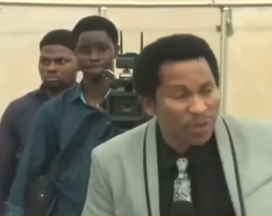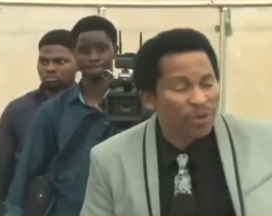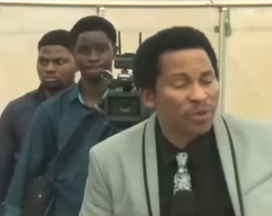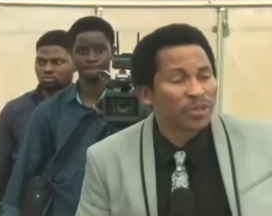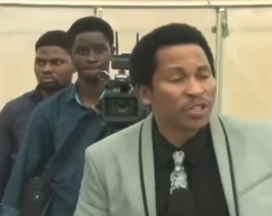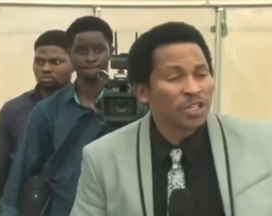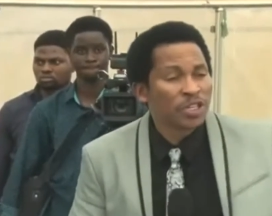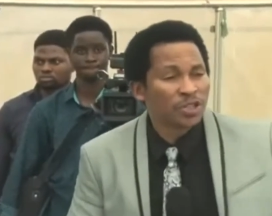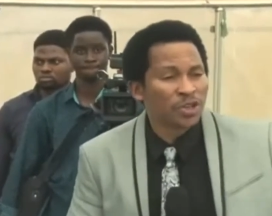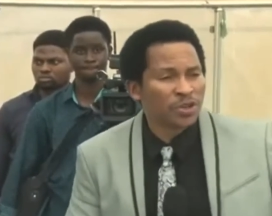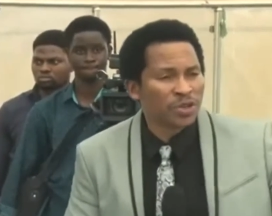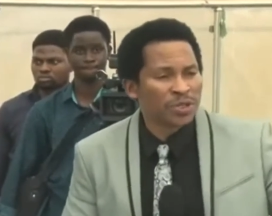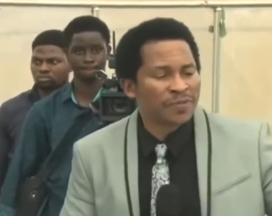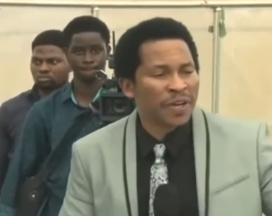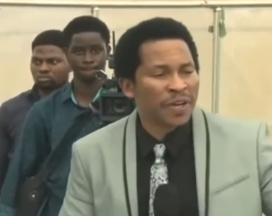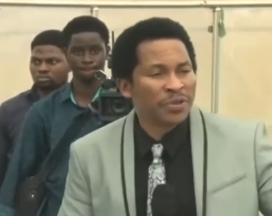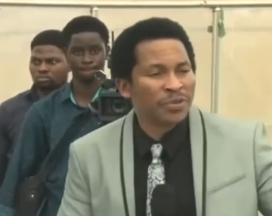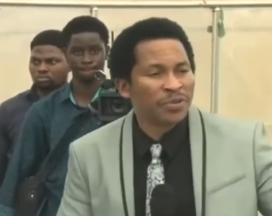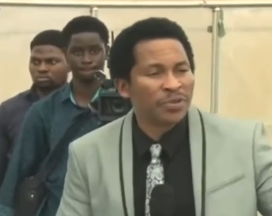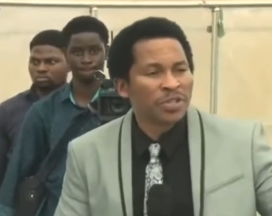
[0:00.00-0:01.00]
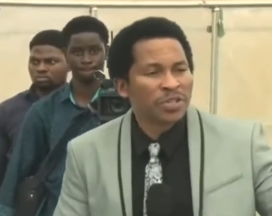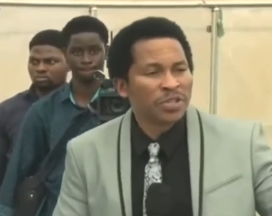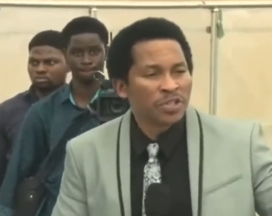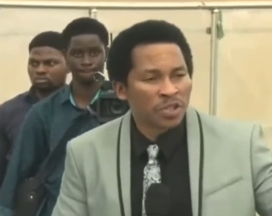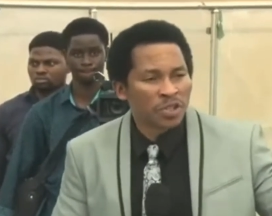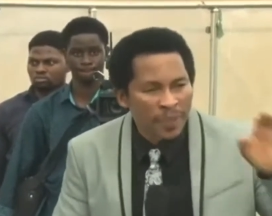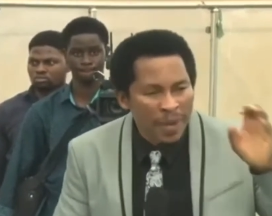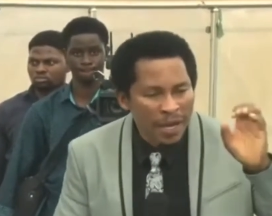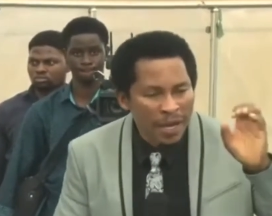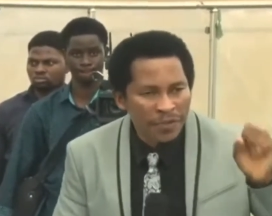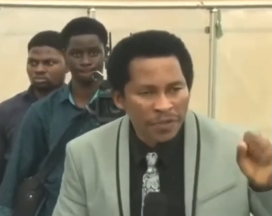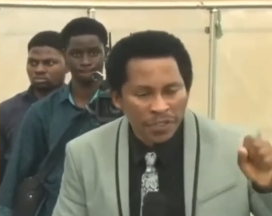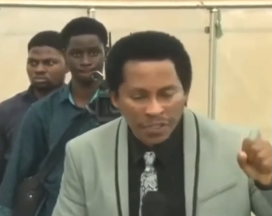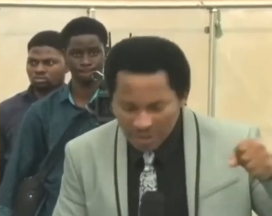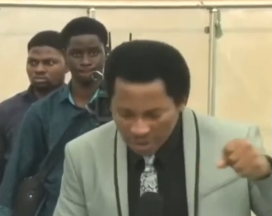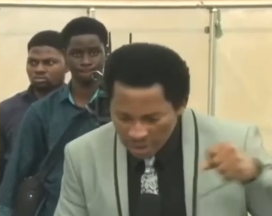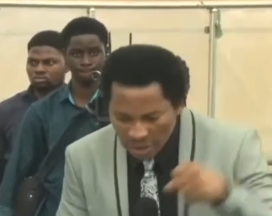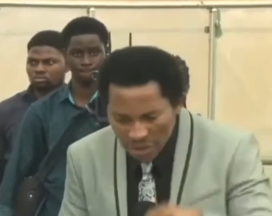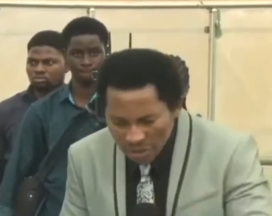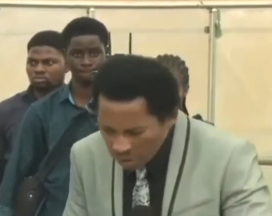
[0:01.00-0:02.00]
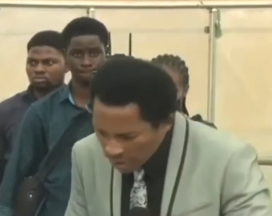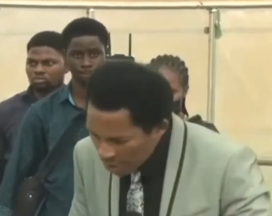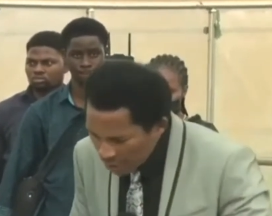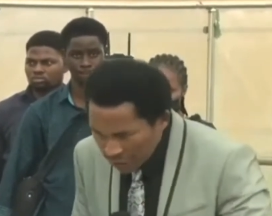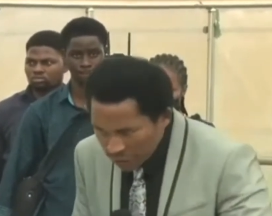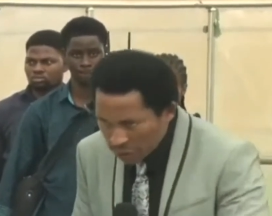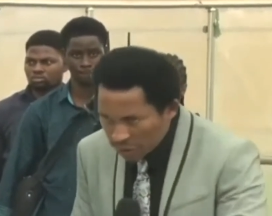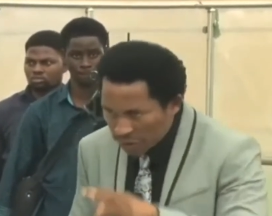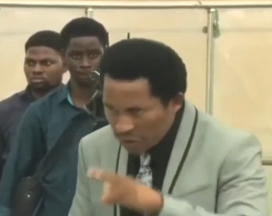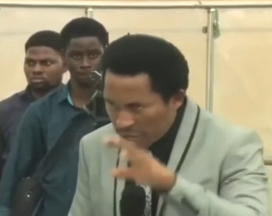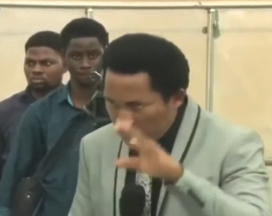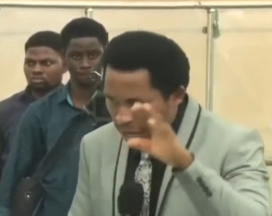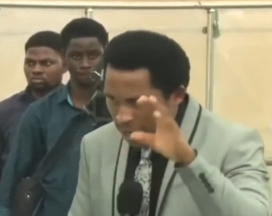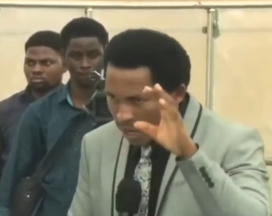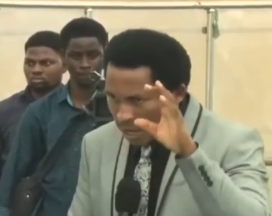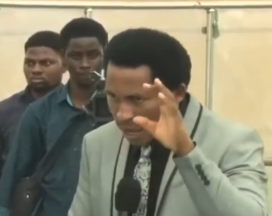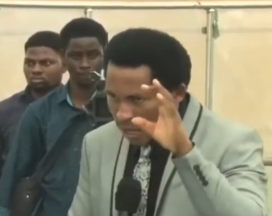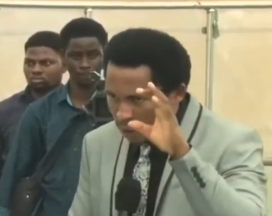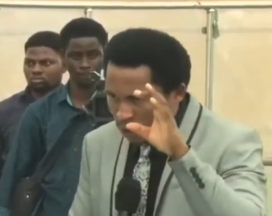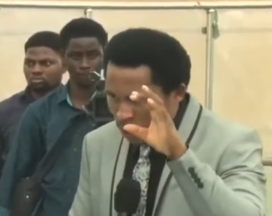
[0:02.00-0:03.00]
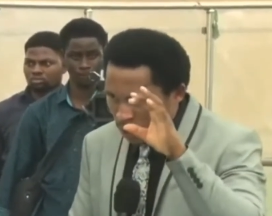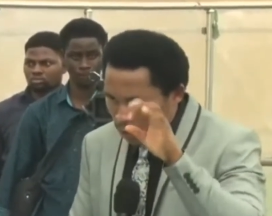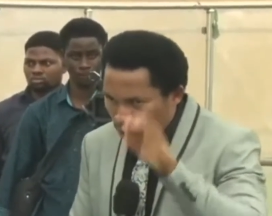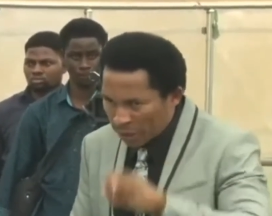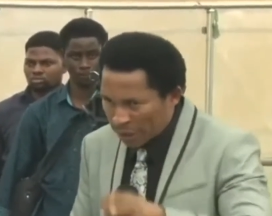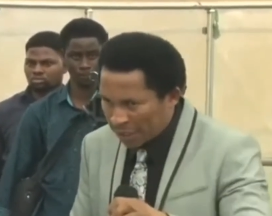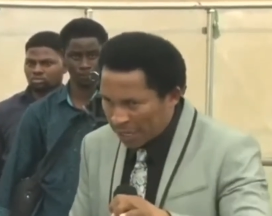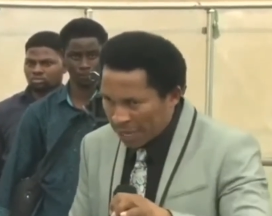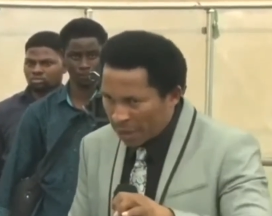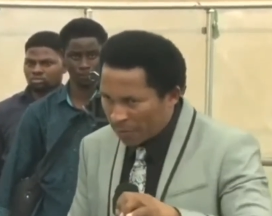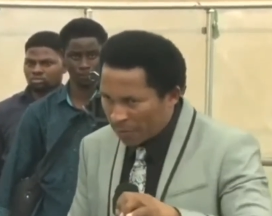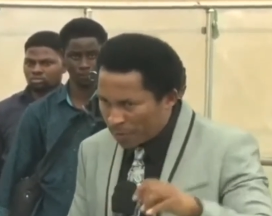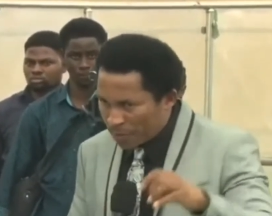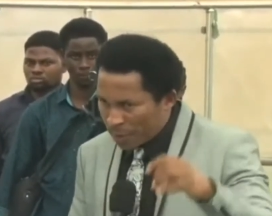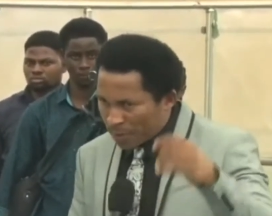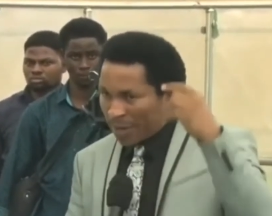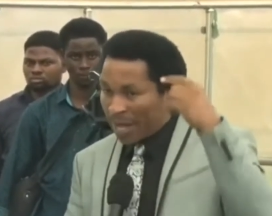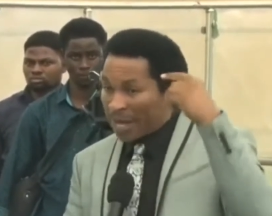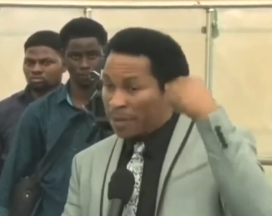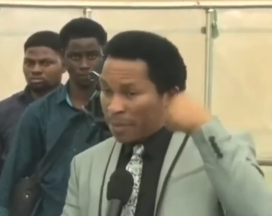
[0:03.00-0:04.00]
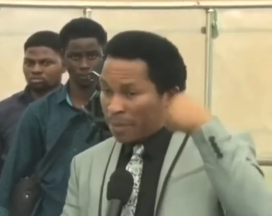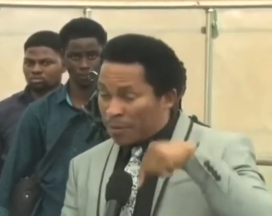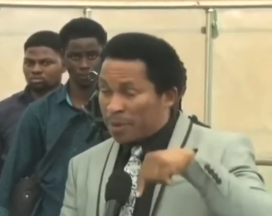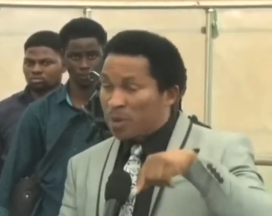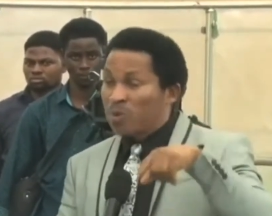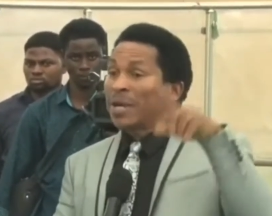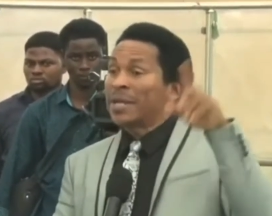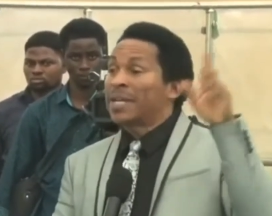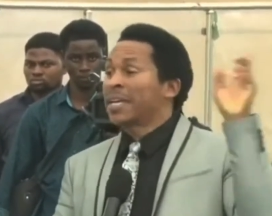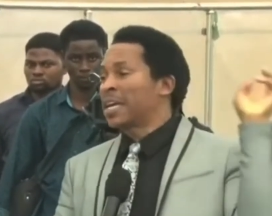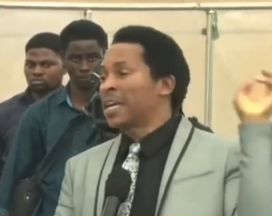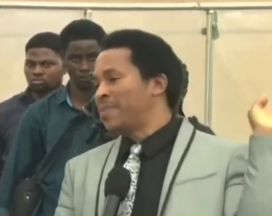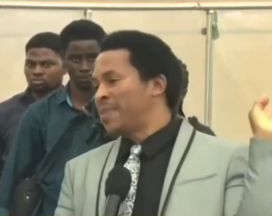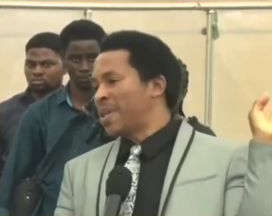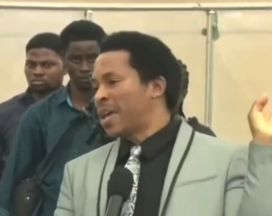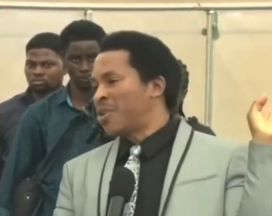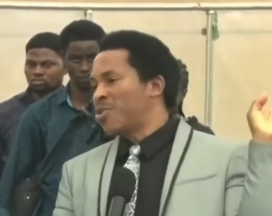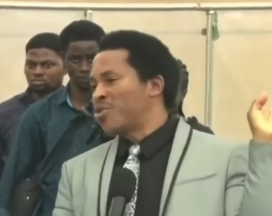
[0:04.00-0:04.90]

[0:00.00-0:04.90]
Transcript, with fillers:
Speaker 1: you don't know the value. Some have it, even as we're talking now, people are remembering where they kept their own.